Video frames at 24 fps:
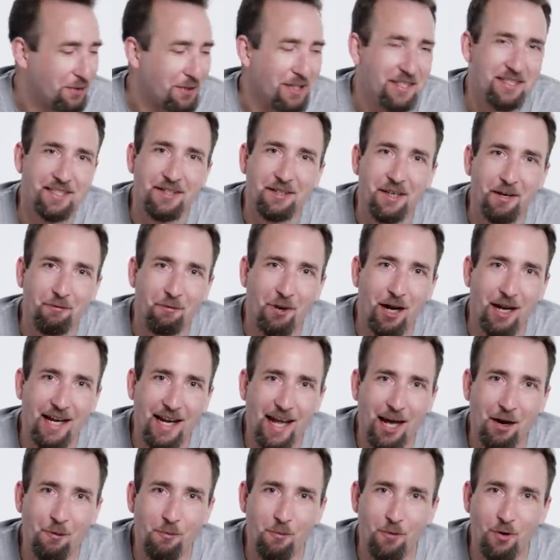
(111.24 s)
No, listen, right
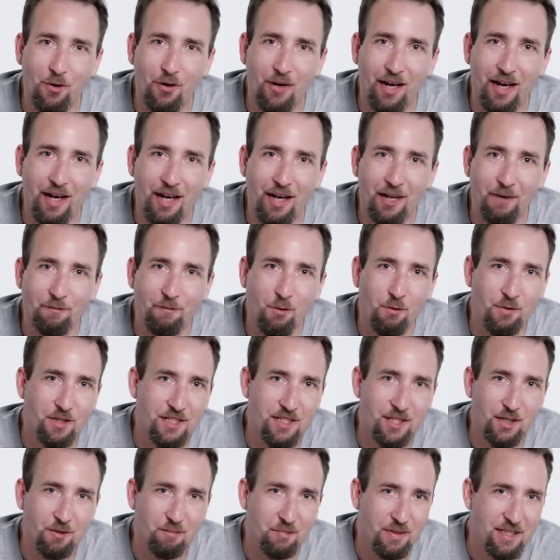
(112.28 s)
now we're
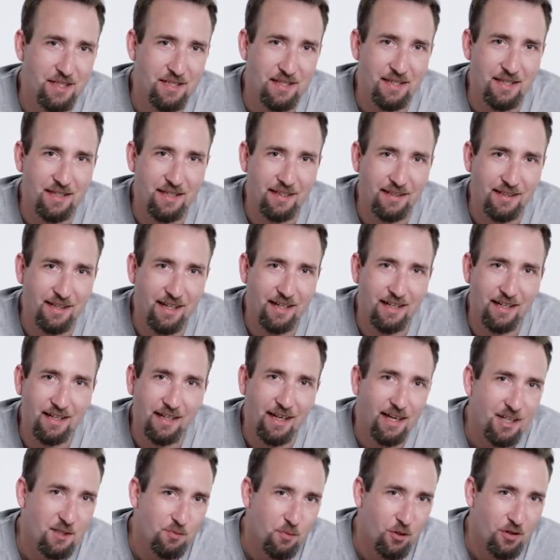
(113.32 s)
focusing on PC and
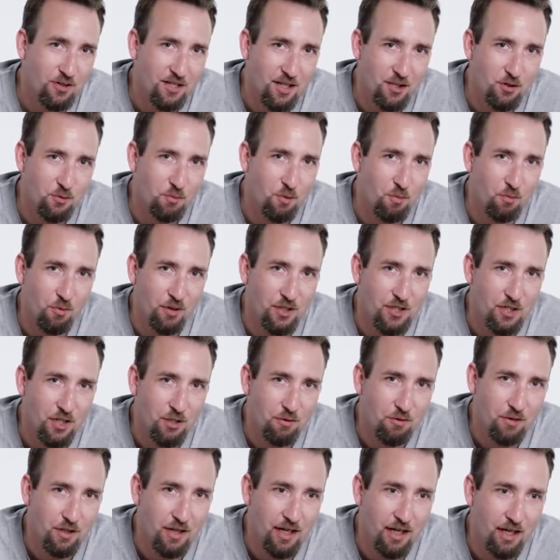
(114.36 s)
getting Xbox out to
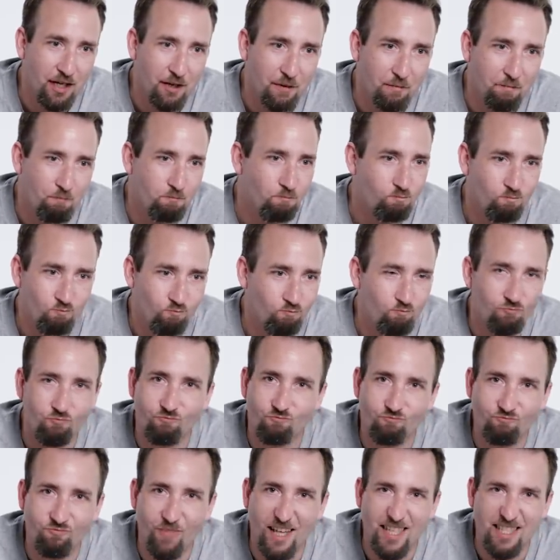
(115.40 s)
1.0.
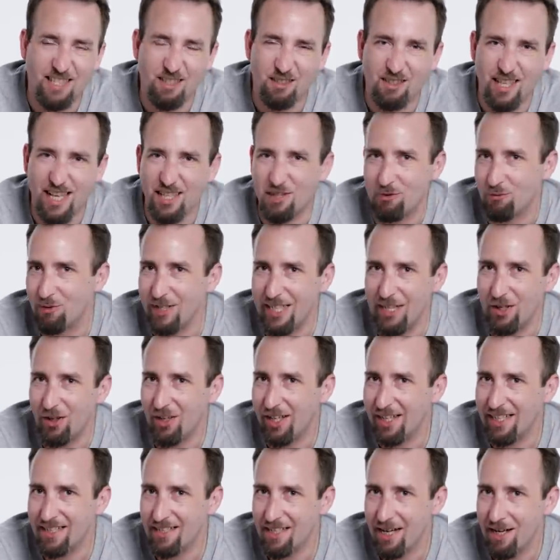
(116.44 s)
That's really
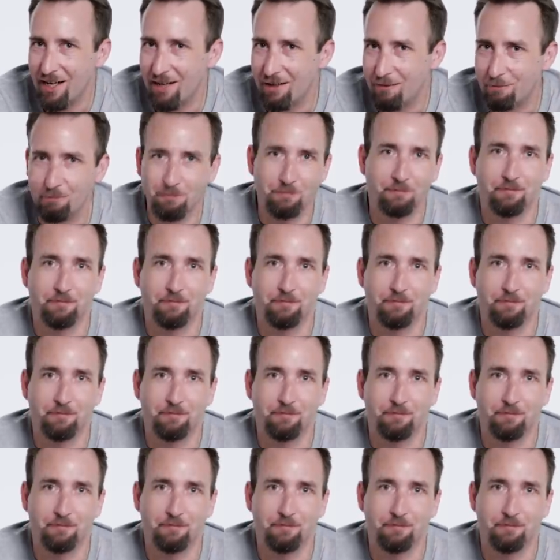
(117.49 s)
all I can say.